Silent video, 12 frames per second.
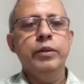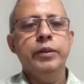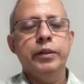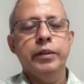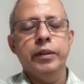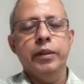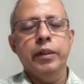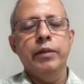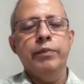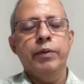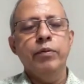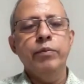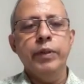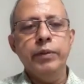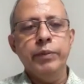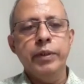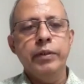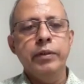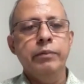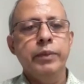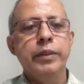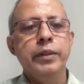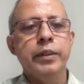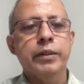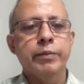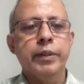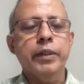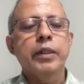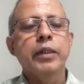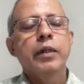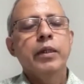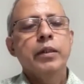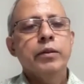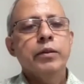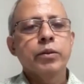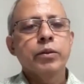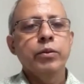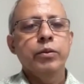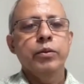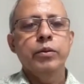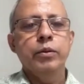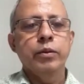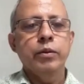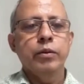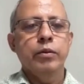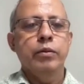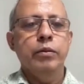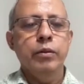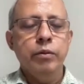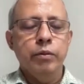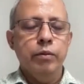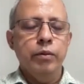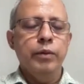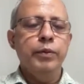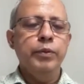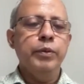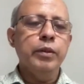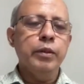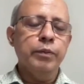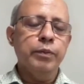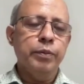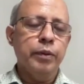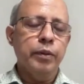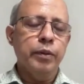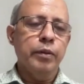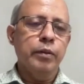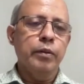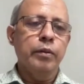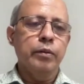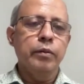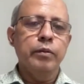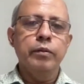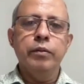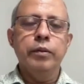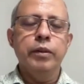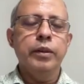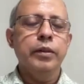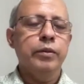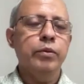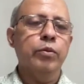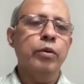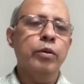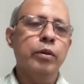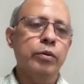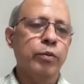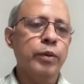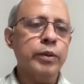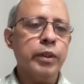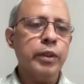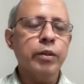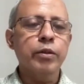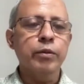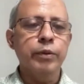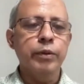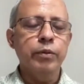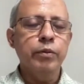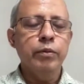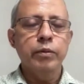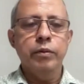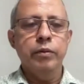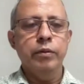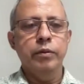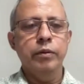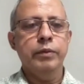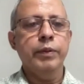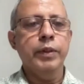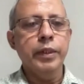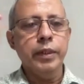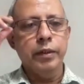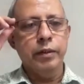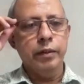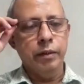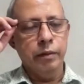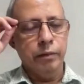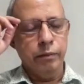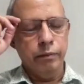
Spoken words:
which I have found many years back. So if you think of this so-called Grover's algorithm, this finding